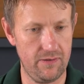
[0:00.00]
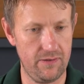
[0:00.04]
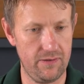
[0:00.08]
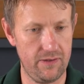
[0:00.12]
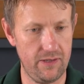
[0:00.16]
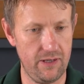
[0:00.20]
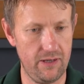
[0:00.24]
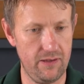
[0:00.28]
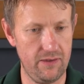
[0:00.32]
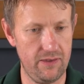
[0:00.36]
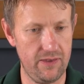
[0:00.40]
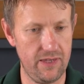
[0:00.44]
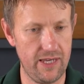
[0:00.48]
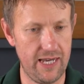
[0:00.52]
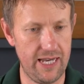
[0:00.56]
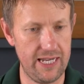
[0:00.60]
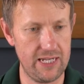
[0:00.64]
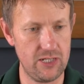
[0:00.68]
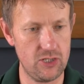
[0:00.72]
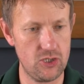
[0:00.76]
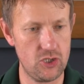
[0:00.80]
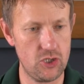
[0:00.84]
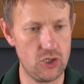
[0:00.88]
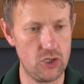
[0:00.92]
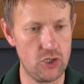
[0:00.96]
So that
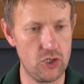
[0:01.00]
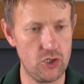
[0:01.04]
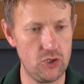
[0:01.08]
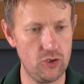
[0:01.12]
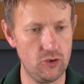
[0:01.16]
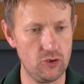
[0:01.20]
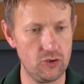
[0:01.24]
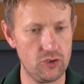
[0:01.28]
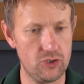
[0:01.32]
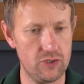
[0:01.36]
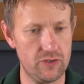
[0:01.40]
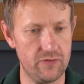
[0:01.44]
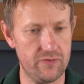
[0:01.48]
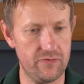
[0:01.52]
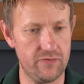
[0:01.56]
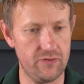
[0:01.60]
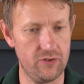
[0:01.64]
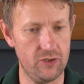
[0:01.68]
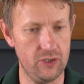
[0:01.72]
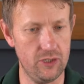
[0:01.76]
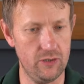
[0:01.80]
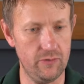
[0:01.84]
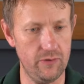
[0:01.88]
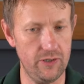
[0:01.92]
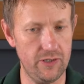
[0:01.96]
is just
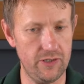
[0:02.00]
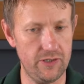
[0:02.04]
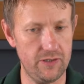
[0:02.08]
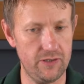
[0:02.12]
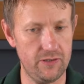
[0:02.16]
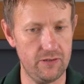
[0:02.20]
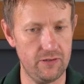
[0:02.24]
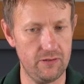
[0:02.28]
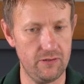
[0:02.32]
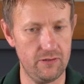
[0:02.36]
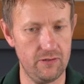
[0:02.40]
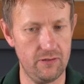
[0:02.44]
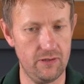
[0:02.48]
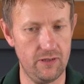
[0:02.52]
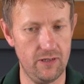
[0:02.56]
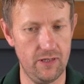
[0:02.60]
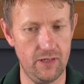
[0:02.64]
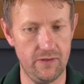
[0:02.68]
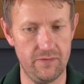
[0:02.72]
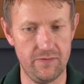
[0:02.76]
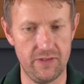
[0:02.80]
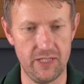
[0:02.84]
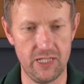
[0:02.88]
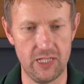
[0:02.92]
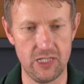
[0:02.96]
forward
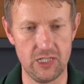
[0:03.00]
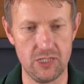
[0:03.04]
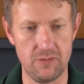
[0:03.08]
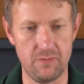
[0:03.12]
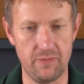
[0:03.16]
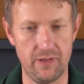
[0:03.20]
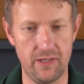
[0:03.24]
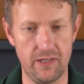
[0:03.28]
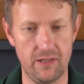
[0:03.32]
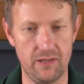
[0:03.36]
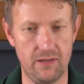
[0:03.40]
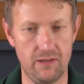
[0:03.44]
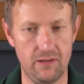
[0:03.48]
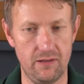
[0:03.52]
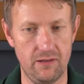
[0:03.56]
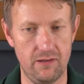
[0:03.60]
of the hinge pin,